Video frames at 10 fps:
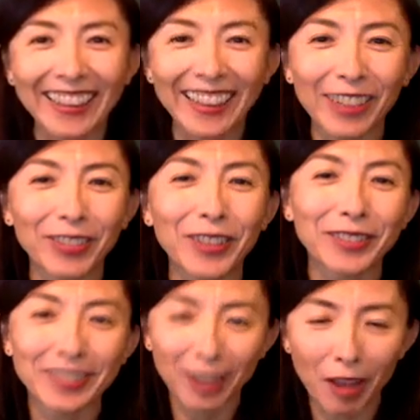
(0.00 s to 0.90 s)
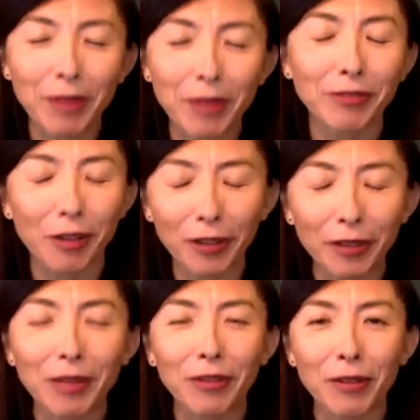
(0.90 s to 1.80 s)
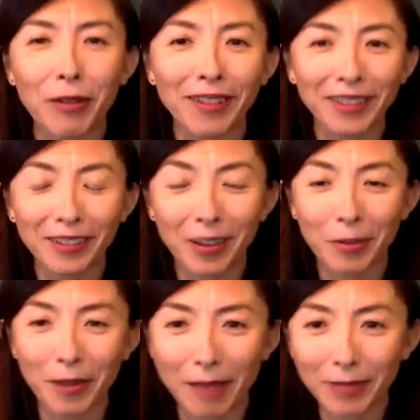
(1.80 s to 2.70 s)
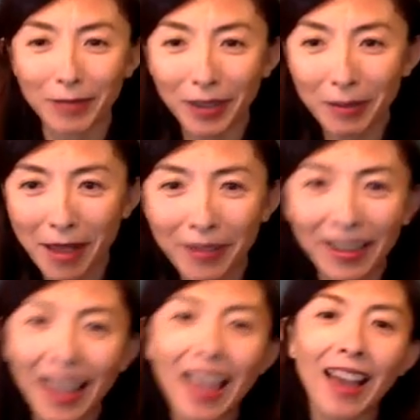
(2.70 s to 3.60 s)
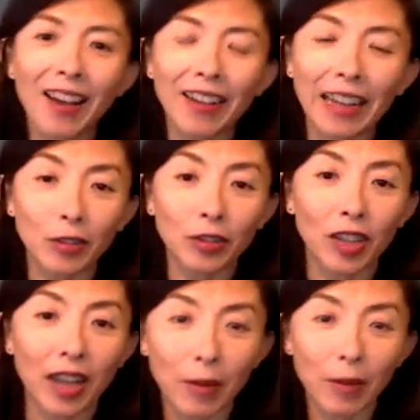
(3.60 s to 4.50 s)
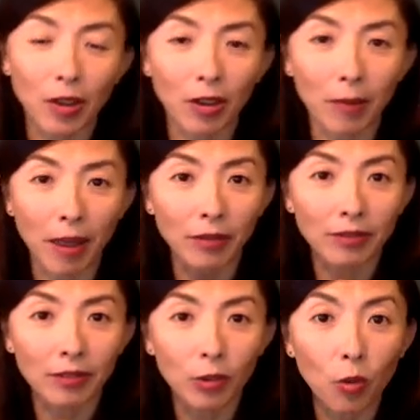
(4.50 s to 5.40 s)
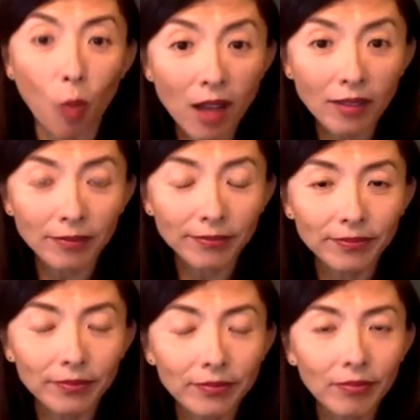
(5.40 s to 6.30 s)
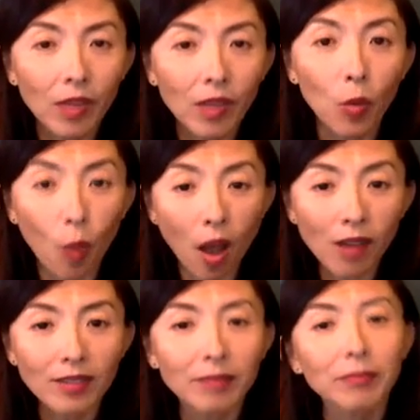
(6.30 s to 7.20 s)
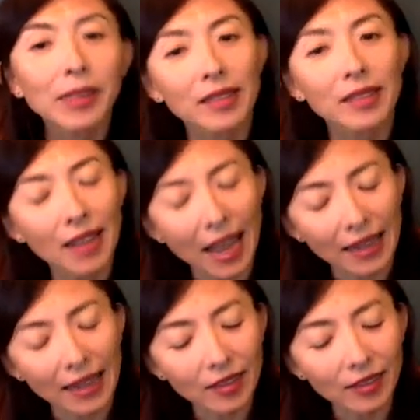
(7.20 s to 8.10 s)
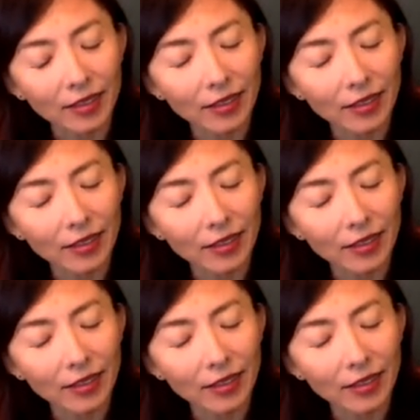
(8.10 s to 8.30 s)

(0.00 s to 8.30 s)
If you have been following me for a while, you know what I'm talking about. Okay, so today we talk about guang. Guang means light.